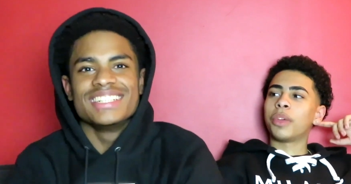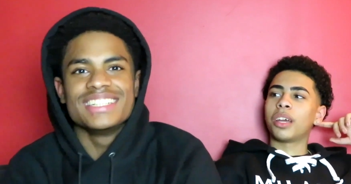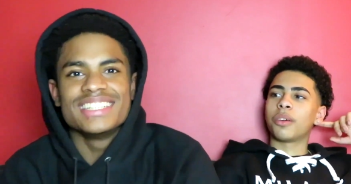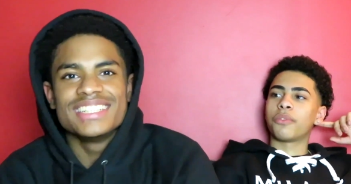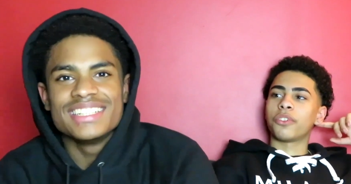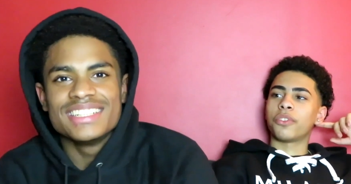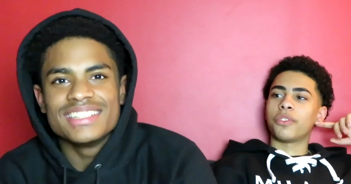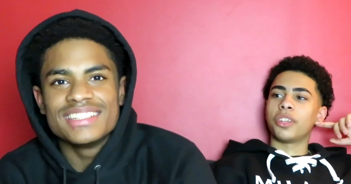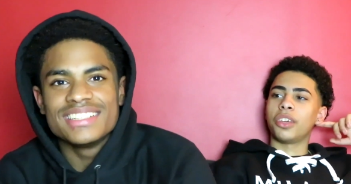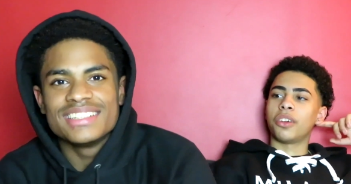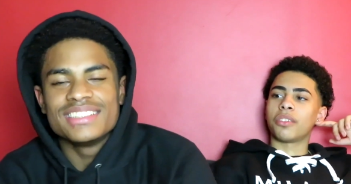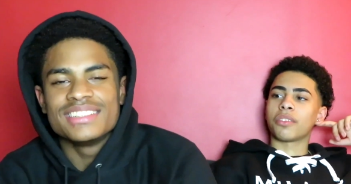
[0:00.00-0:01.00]
Speaker 1: makeup for a
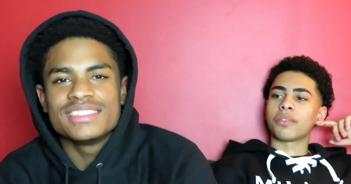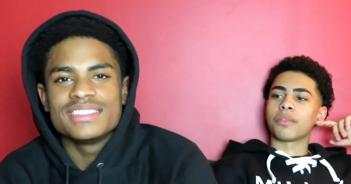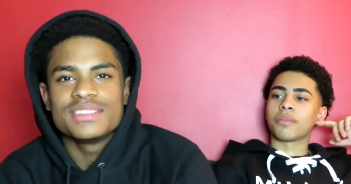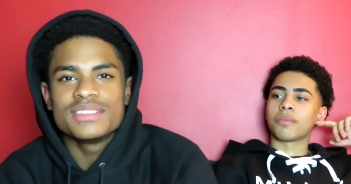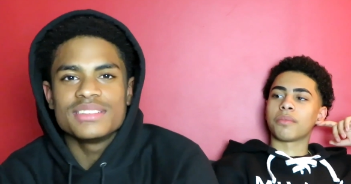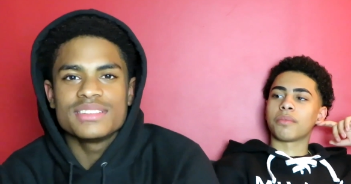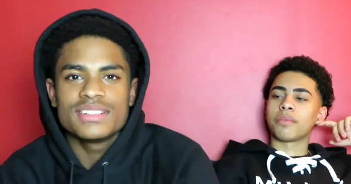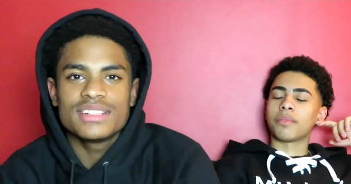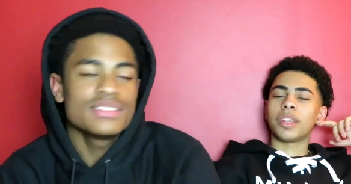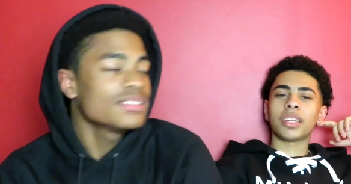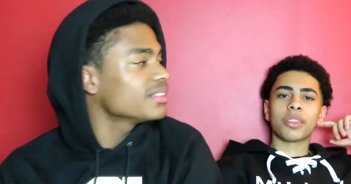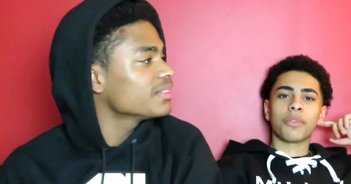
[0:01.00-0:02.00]
video.
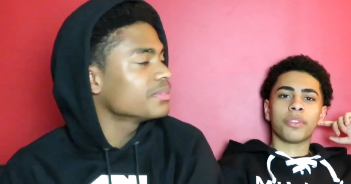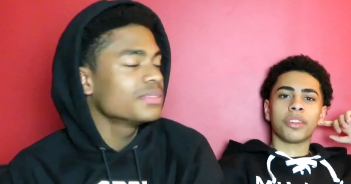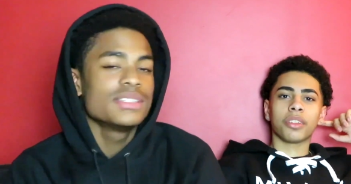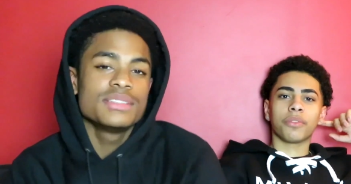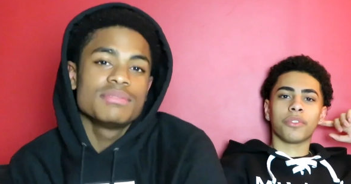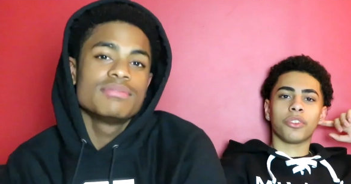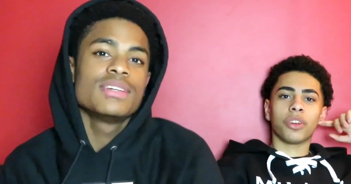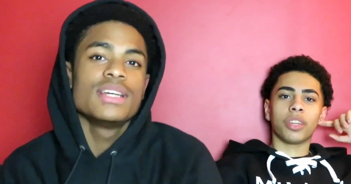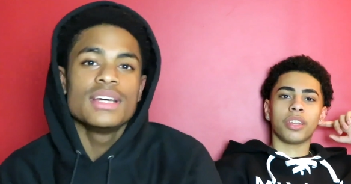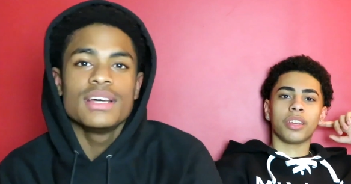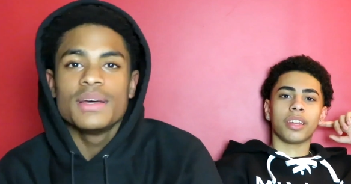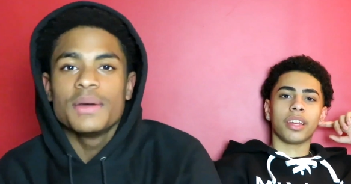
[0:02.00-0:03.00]
That's another video
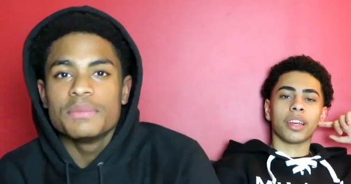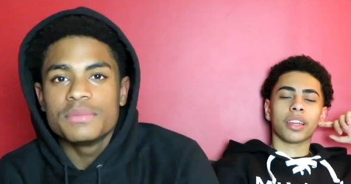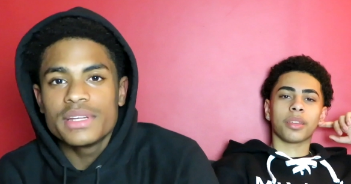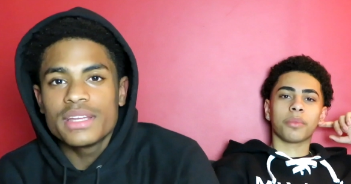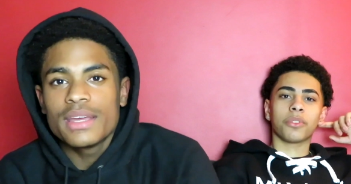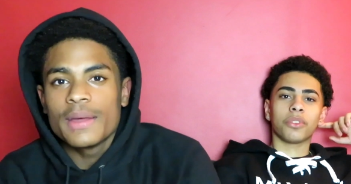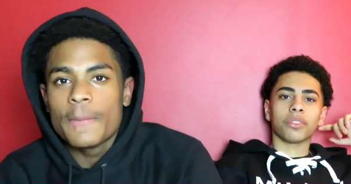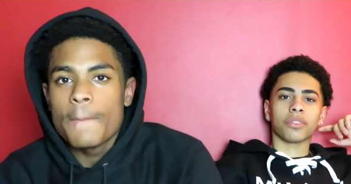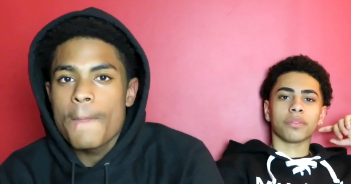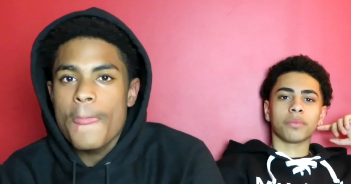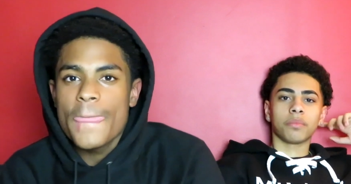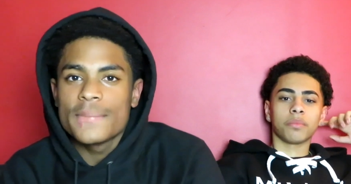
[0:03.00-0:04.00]
idea. But yeah.
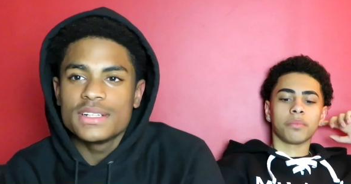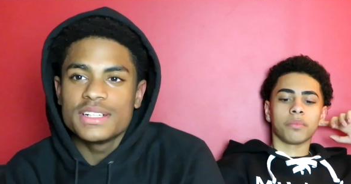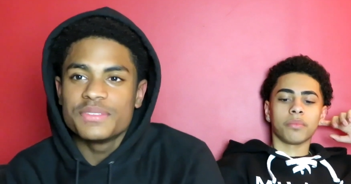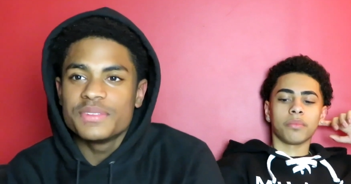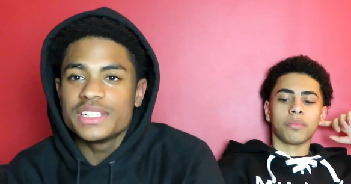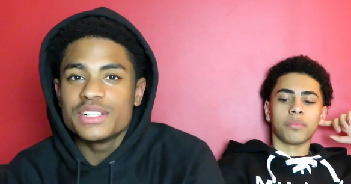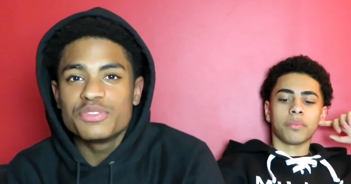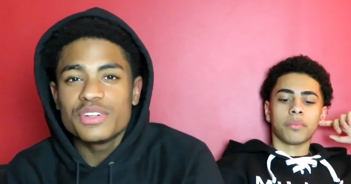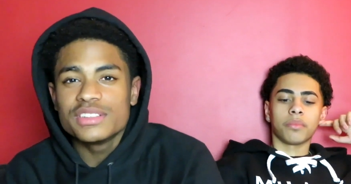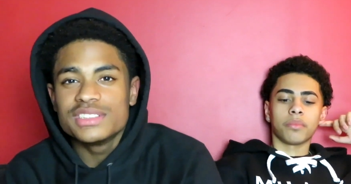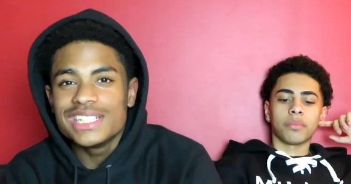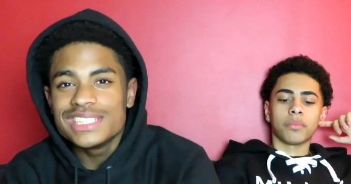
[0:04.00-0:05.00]
Speaker 2: When your
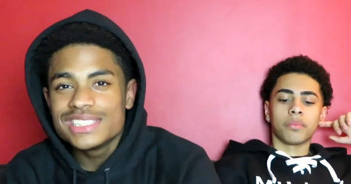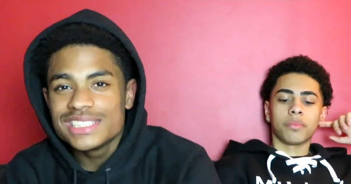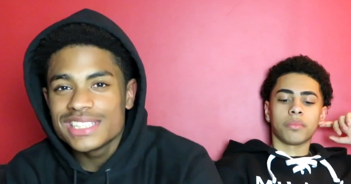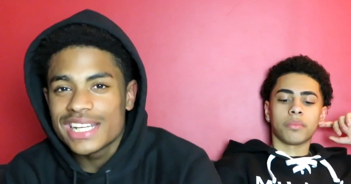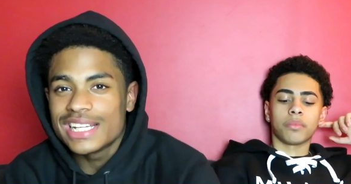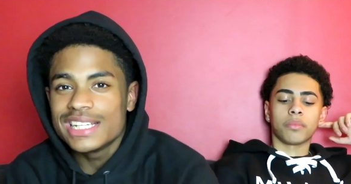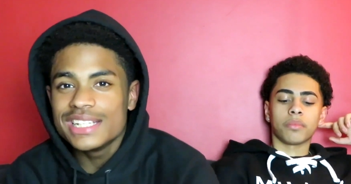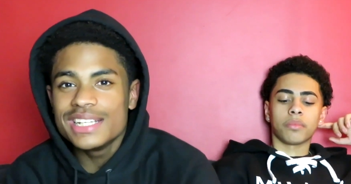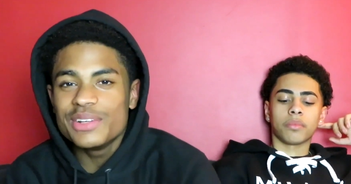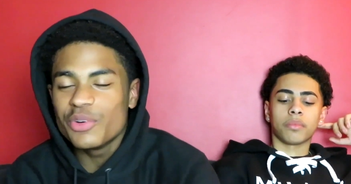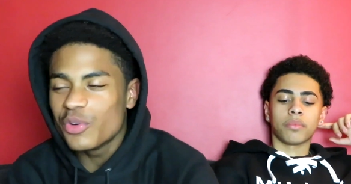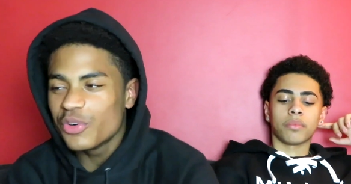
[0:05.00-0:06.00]
foundation is like
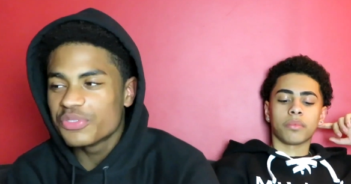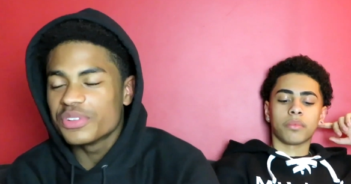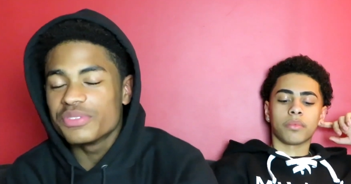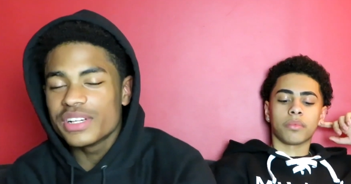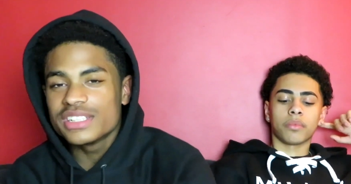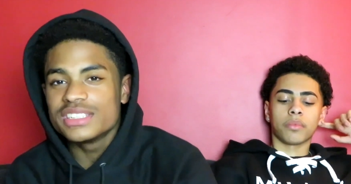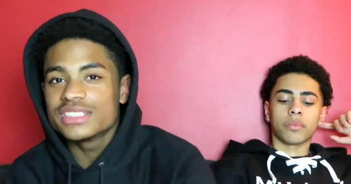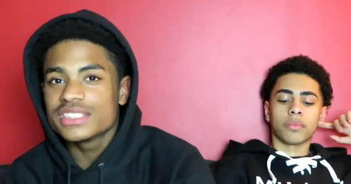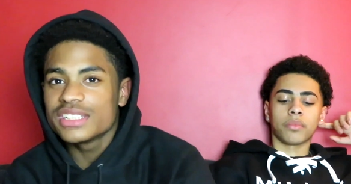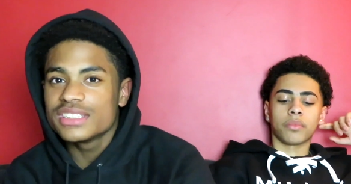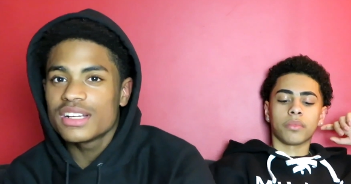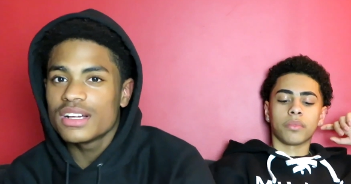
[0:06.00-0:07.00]
clearly off your regular
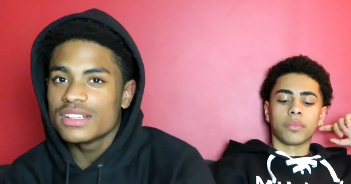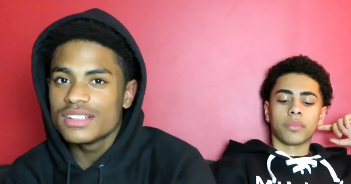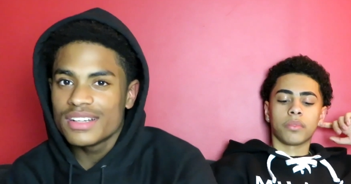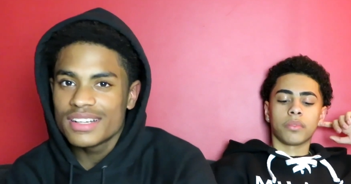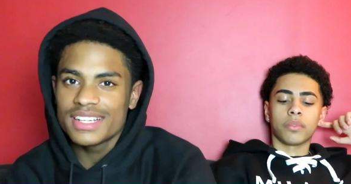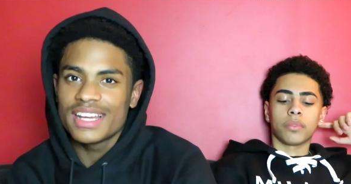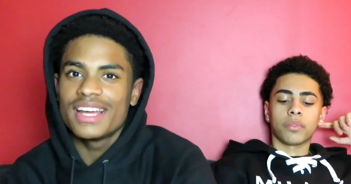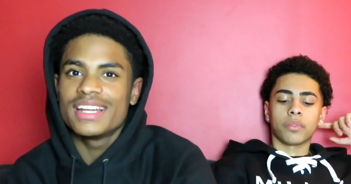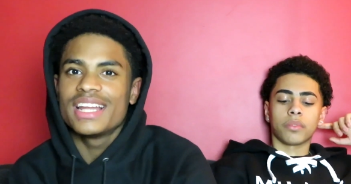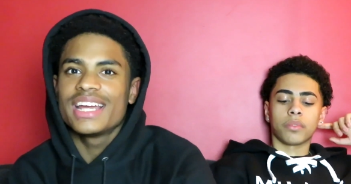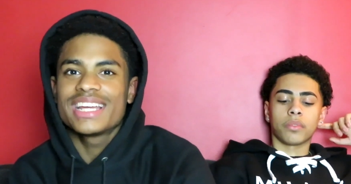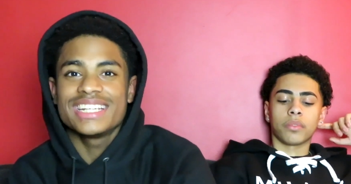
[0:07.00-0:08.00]
skin color,
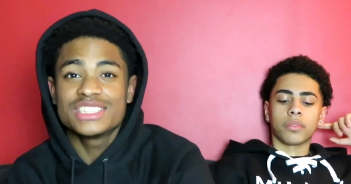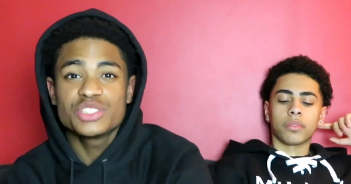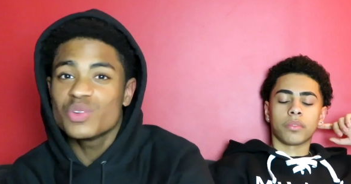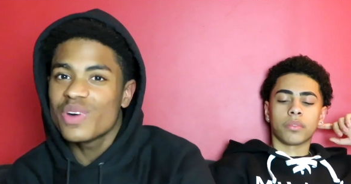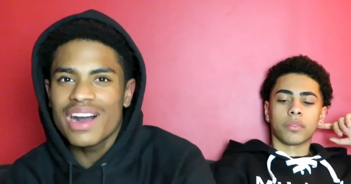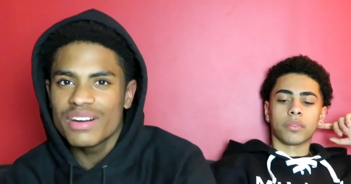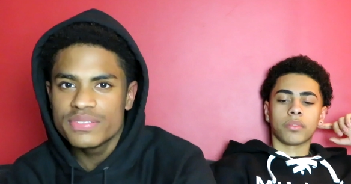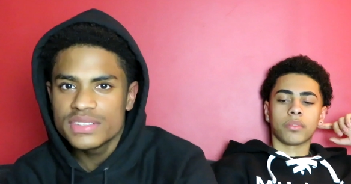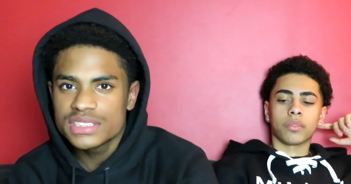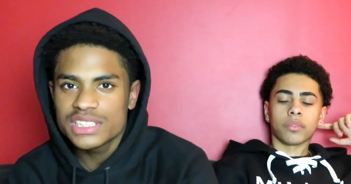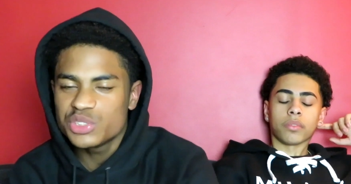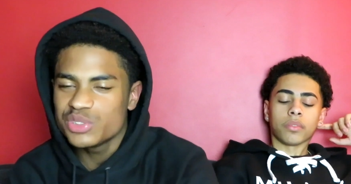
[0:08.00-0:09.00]
and like it's so
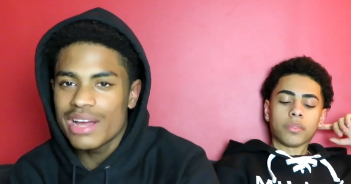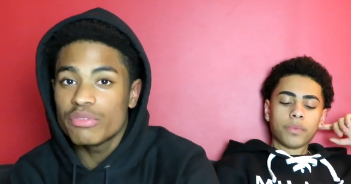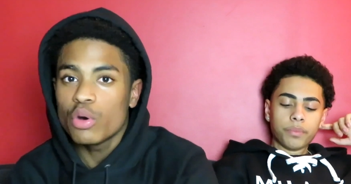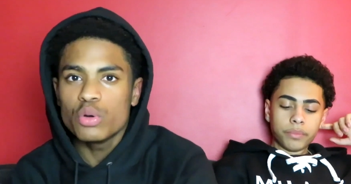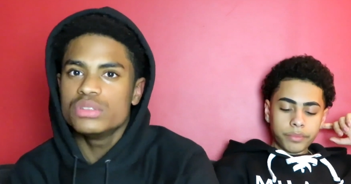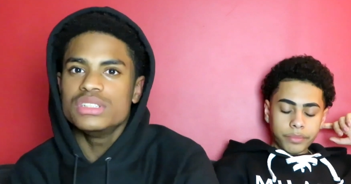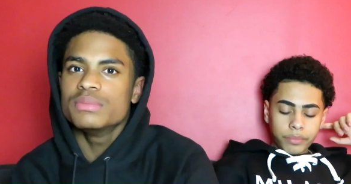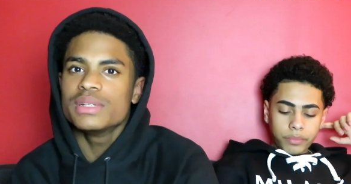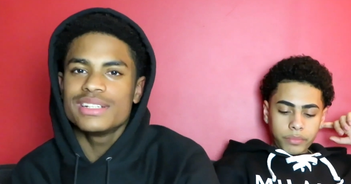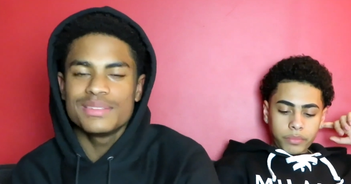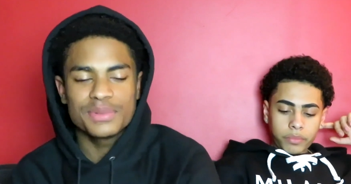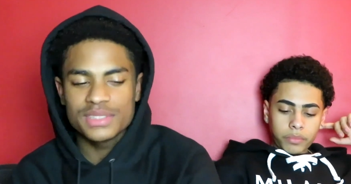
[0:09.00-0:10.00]
obvious that you have OD
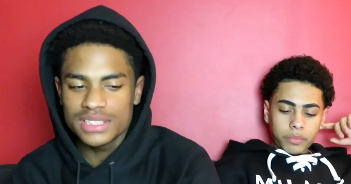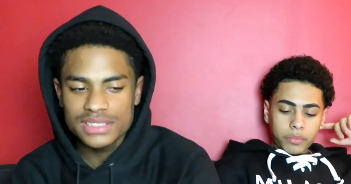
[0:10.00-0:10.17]
makeup on,